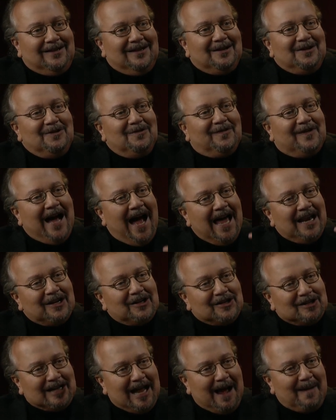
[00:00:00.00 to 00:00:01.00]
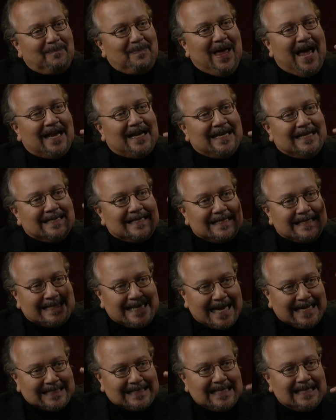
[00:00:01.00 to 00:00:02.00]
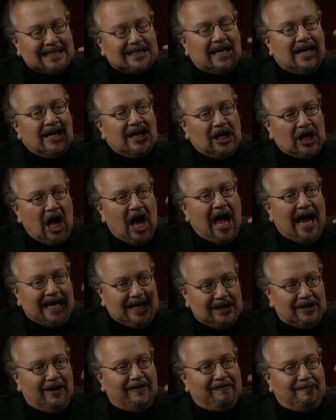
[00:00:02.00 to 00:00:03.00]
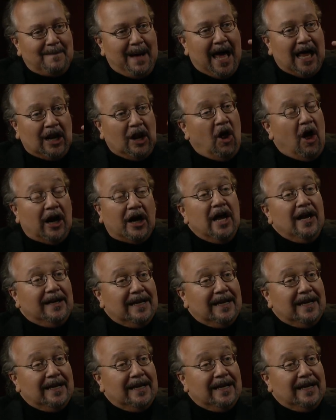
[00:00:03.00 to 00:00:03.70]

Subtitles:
You've got to stop that incessant kind of monologue.